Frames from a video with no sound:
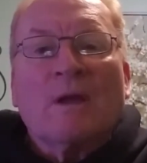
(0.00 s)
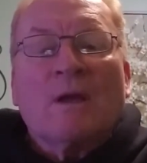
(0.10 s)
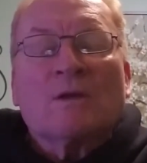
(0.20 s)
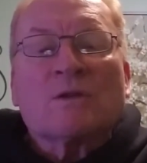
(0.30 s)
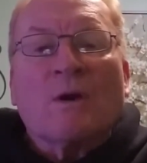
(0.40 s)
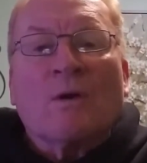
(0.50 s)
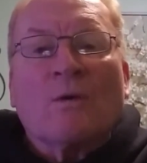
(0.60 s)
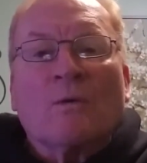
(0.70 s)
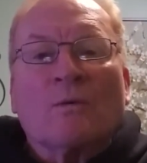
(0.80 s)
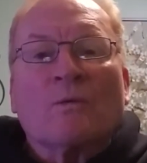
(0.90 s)

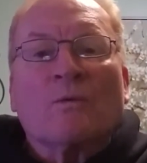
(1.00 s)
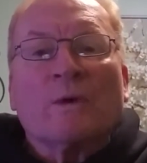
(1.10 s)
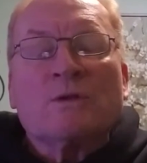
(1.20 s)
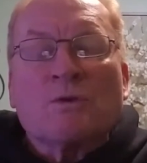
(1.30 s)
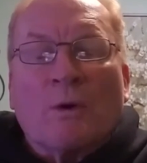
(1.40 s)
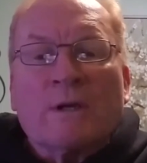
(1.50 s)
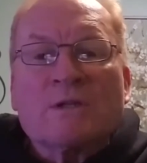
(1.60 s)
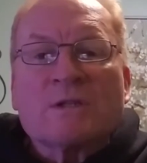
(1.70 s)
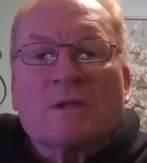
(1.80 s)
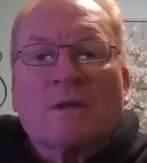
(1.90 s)
So
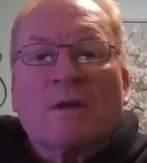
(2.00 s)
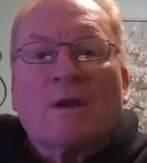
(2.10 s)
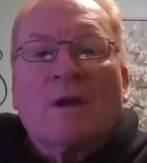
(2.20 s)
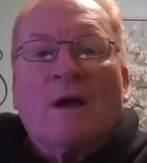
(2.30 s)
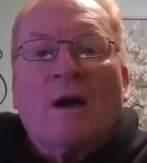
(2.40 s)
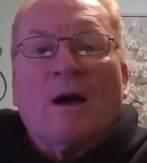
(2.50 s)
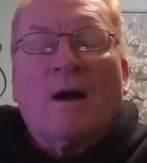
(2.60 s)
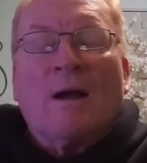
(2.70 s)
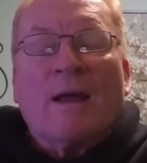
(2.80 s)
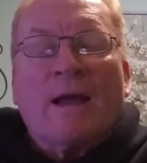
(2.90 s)
rejoice
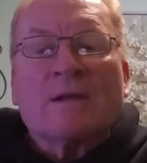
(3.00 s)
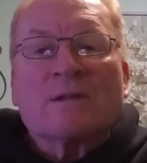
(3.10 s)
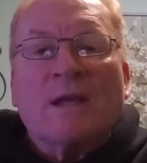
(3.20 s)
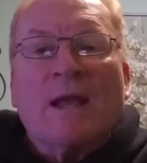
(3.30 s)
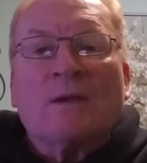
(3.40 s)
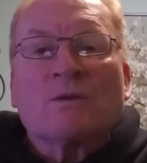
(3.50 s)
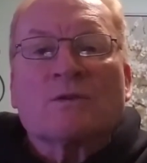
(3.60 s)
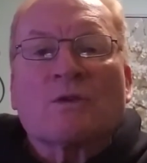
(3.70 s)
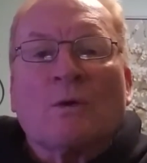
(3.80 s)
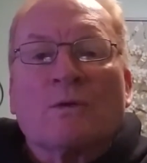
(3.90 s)
uh, as the
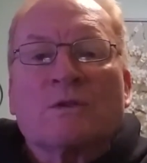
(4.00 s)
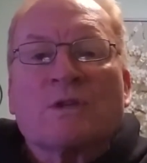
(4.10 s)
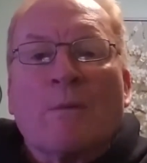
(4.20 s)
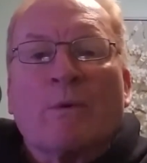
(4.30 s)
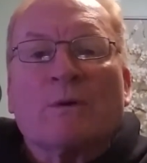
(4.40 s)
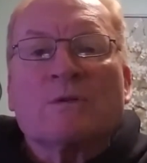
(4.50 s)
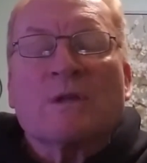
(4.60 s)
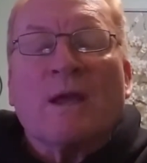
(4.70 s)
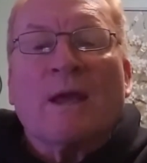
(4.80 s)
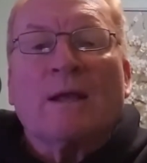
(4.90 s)
angels told the
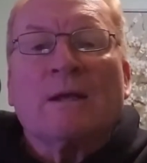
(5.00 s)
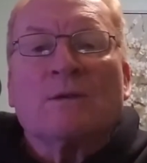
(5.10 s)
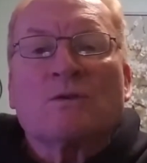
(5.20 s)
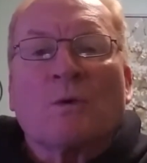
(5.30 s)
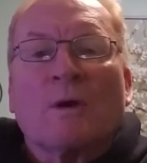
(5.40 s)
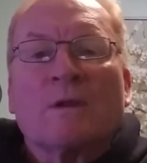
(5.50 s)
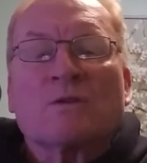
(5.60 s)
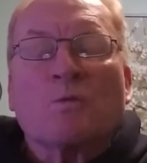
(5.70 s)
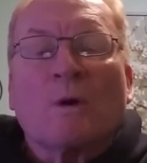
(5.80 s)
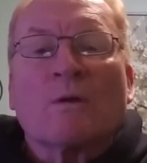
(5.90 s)
shepherds and enjoy
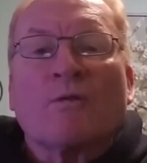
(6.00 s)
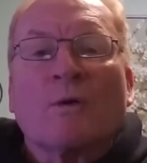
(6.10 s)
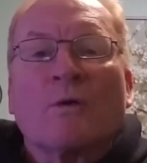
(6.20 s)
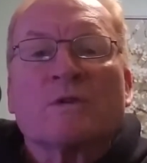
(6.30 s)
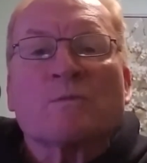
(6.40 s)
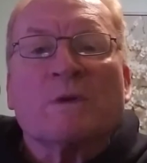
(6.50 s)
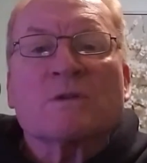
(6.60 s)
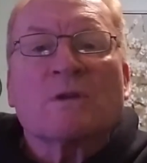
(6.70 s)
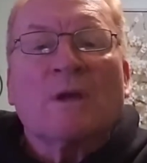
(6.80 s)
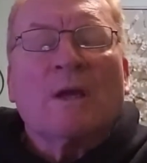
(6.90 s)
this wonderful
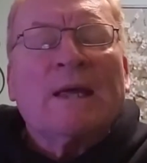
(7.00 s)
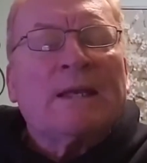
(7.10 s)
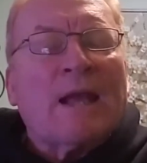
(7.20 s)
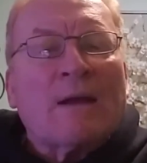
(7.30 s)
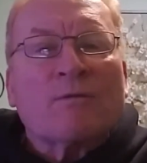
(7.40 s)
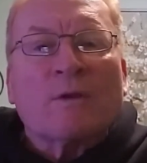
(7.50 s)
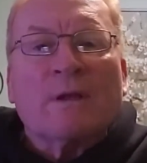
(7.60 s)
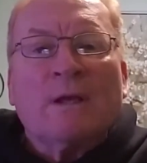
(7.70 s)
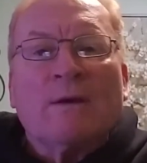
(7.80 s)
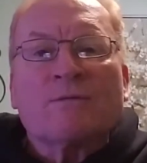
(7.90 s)
Christmas not for
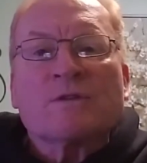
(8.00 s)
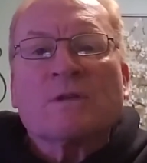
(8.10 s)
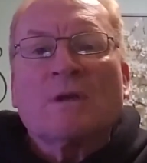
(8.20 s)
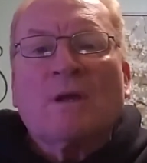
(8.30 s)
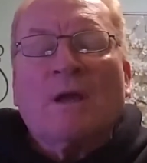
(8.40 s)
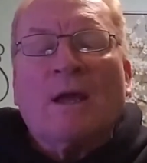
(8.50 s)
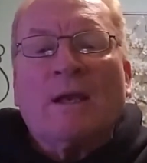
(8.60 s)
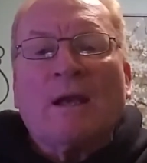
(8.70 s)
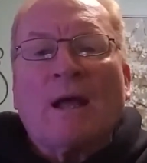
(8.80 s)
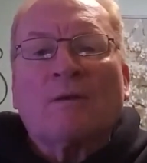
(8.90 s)
the gifts
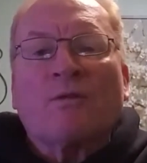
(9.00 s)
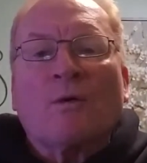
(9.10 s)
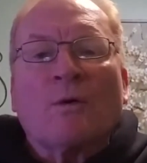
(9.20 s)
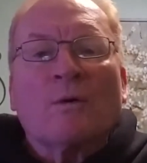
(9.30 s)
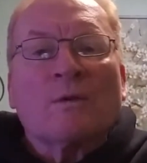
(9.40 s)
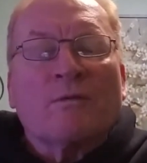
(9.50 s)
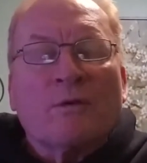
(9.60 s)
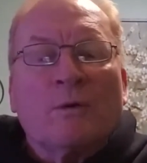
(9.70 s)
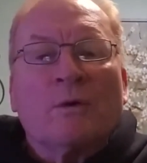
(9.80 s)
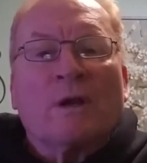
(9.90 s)
and not for the
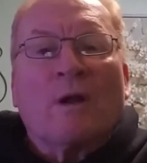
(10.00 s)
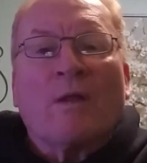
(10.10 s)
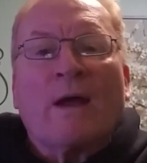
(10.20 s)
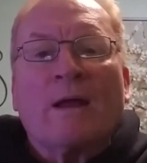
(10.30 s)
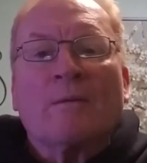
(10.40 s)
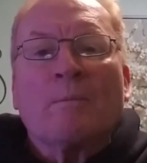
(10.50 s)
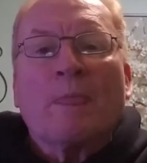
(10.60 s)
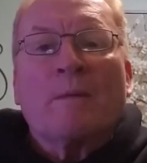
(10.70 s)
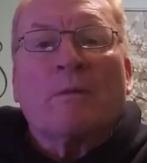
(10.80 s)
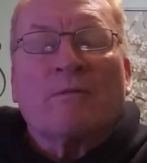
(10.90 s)
food and all that,
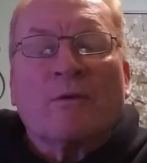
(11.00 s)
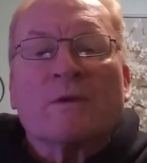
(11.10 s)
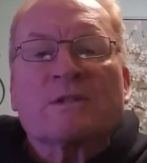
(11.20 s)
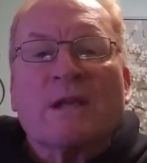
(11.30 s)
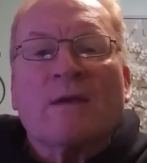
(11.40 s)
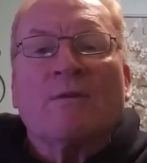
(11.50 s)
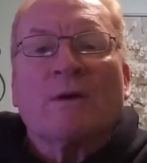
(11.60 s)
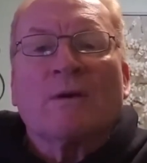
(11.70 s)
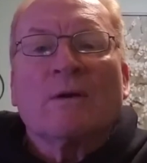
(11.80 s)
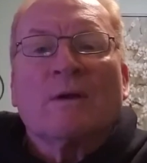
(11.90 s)
but for the
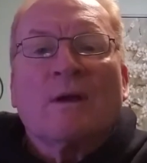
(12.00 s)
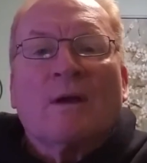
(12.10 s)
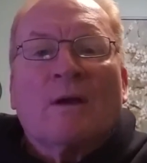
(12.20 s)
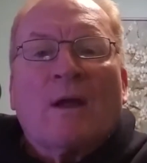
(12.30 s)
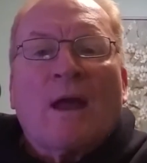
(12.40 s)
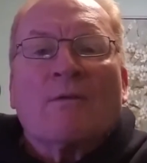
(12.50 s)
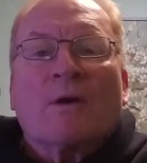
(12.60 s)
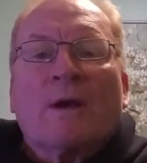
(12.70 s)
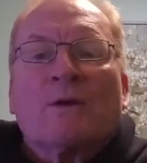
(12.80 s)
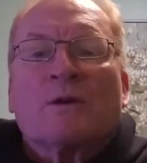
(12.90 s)
Savior. Have a
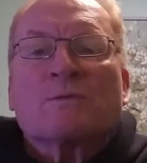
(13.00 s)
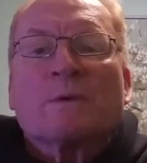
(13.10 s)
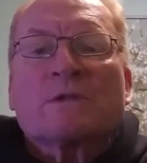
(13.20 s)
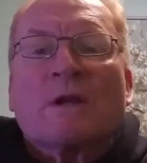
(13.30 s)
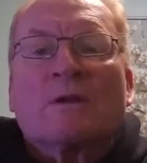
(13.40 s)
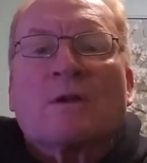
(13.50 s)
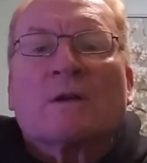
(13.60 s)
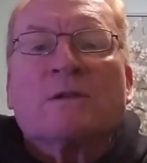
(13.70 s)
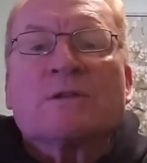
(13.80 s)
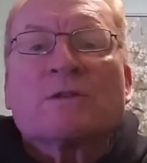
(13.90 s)
great Christmas, and I'll
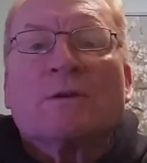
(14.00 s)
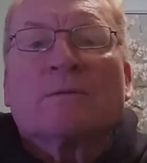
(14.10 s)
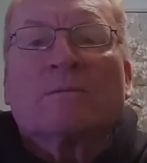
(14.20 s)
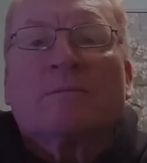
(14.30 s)
talk to you soon.